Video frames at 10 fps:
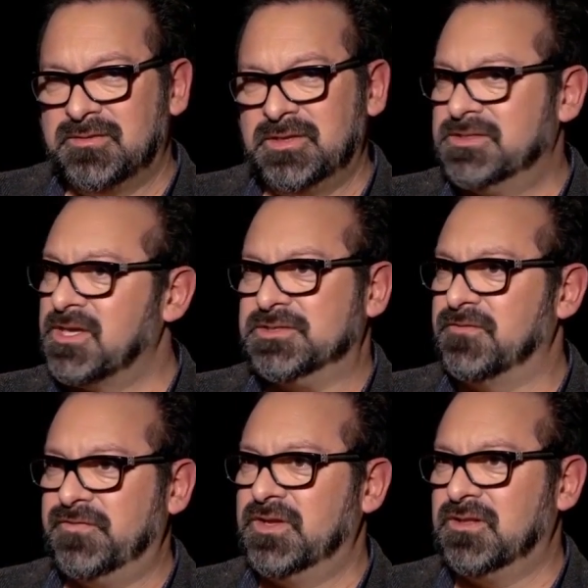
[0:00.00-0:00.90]
this
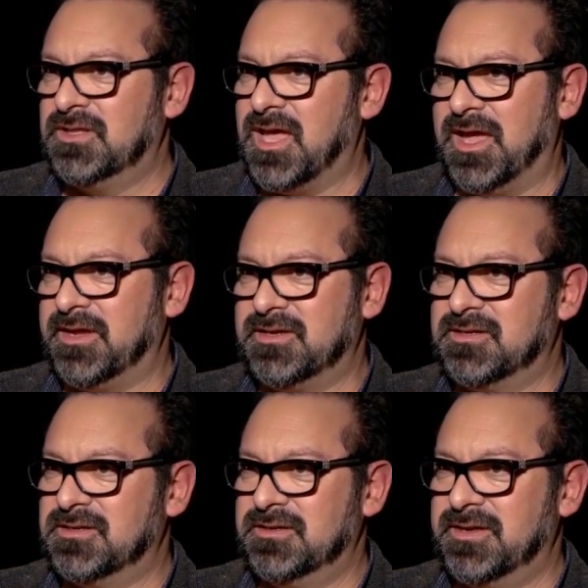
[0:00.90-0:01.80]
doesn't feel like
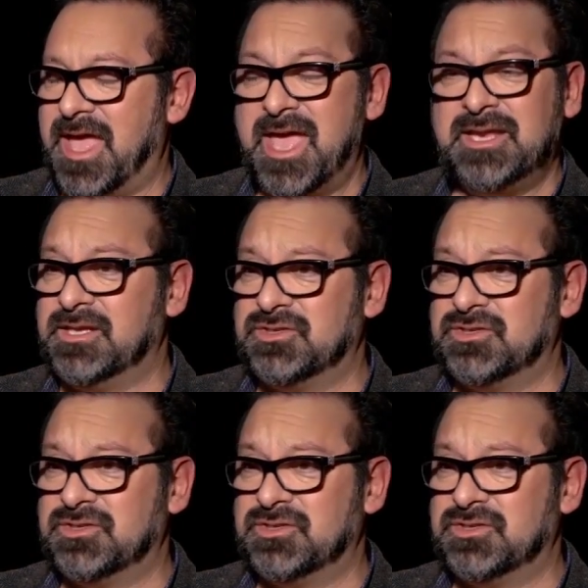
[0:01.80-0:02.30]
any